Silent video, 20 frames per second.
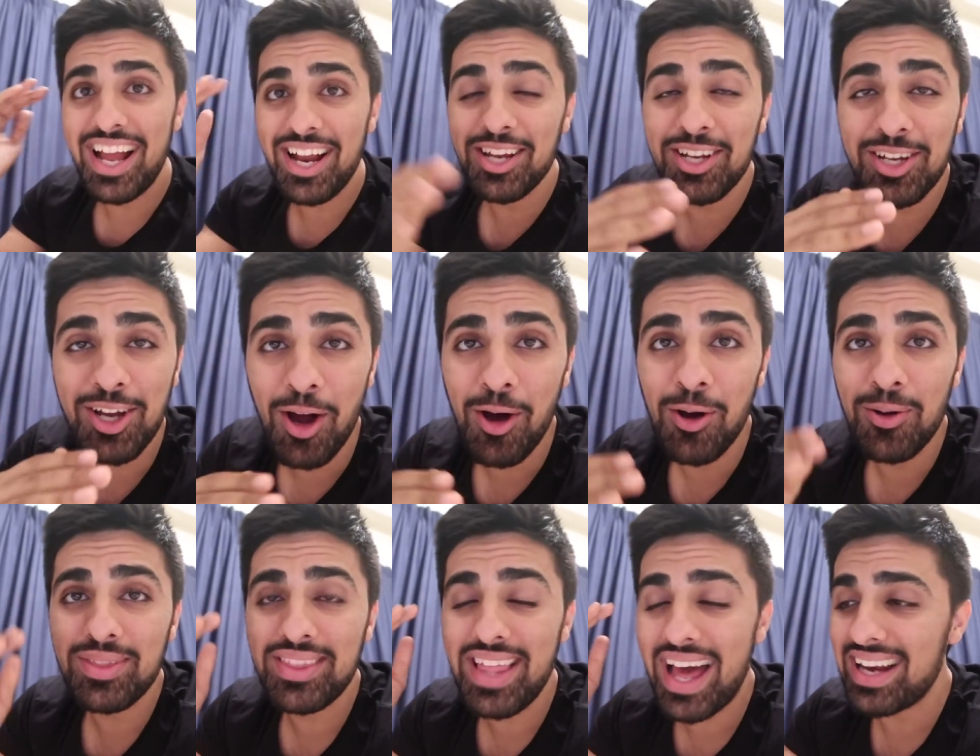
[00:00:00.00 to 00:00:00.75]
There you
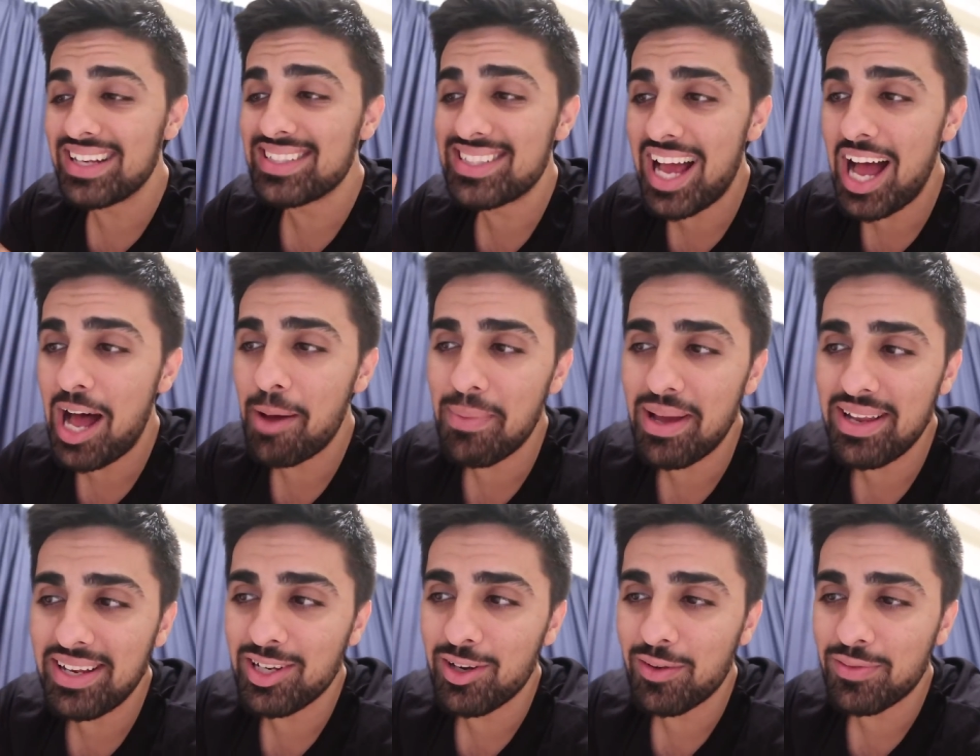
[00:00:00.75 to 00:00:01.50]
go. That is how I'm
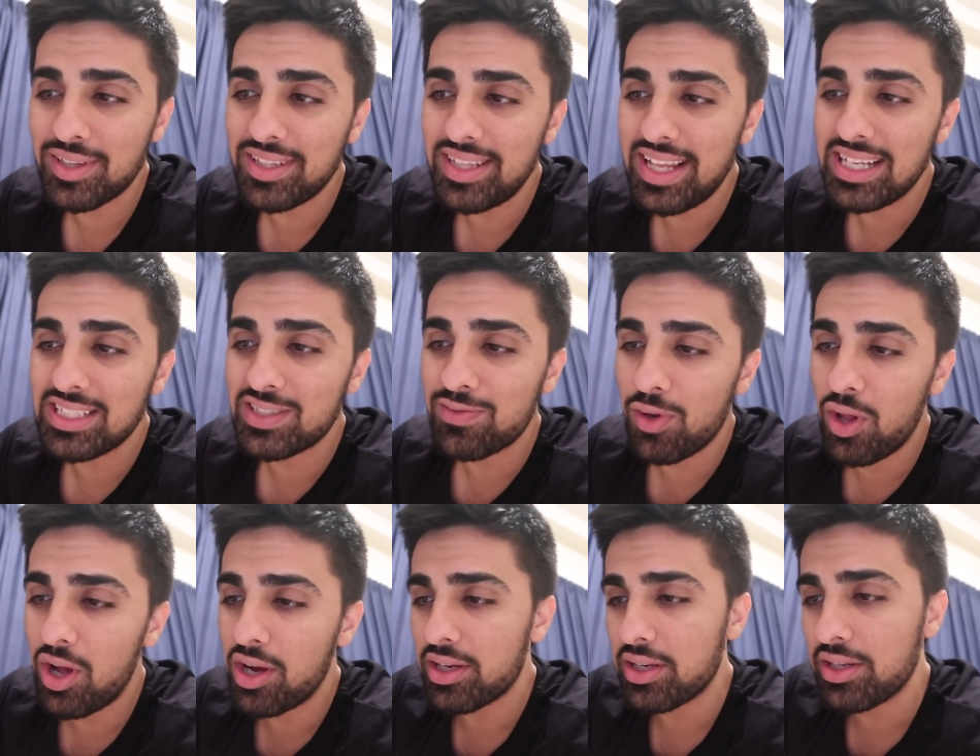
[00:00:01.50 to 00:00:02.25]
ending off today's
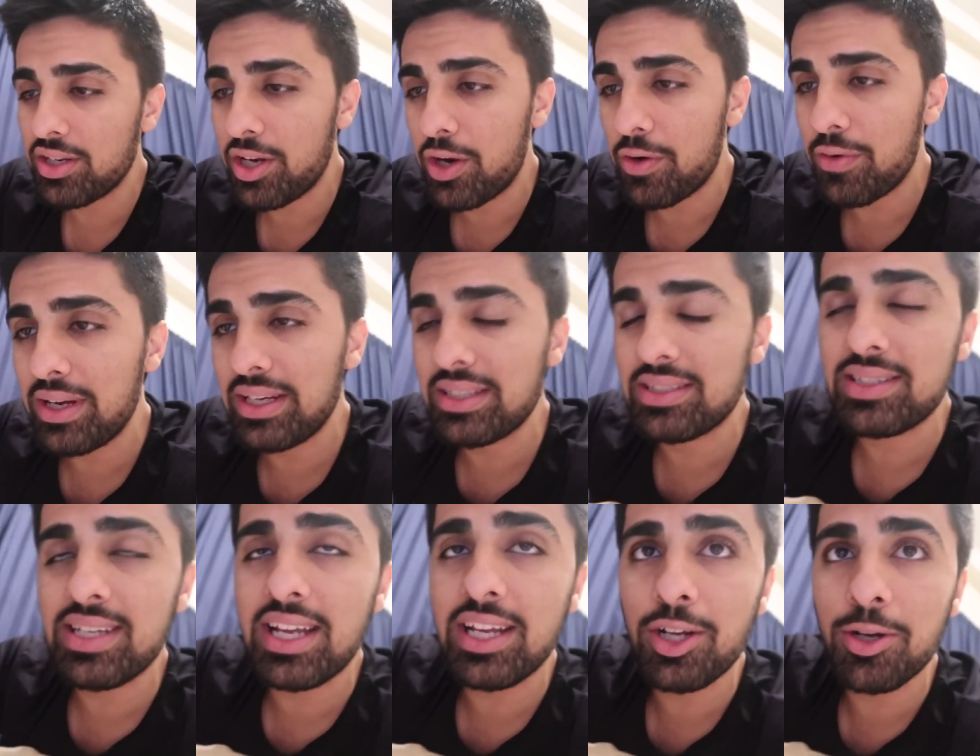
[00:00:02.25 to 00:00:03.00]
vlog.
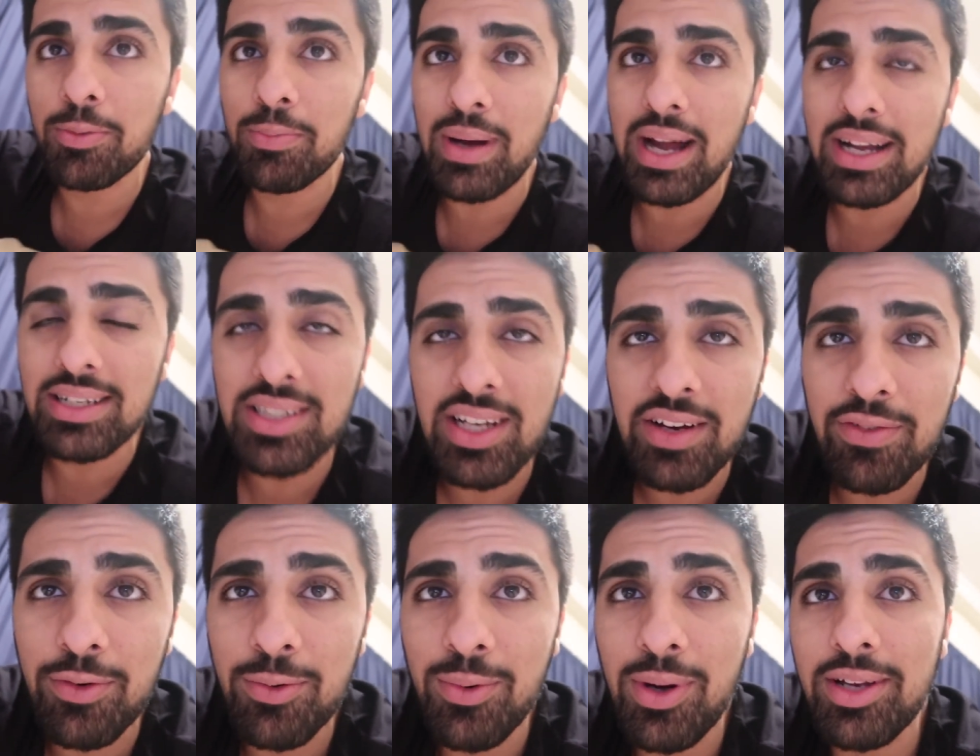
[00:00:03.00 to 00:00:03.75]
Nareen, say goodbye to
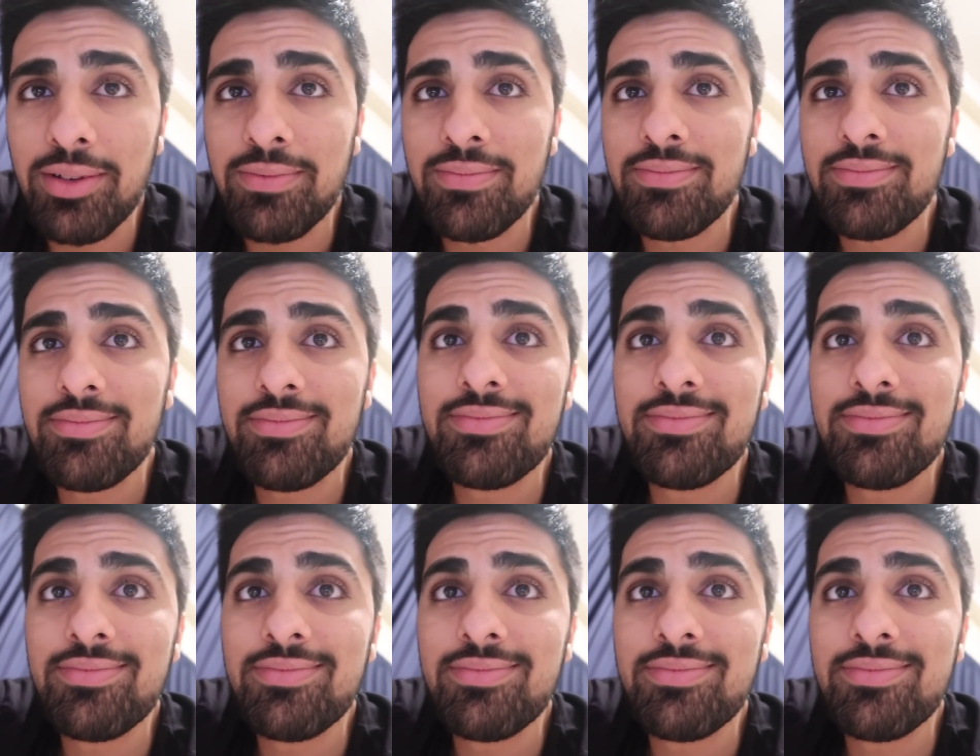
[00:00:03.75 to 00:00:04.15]
everyone.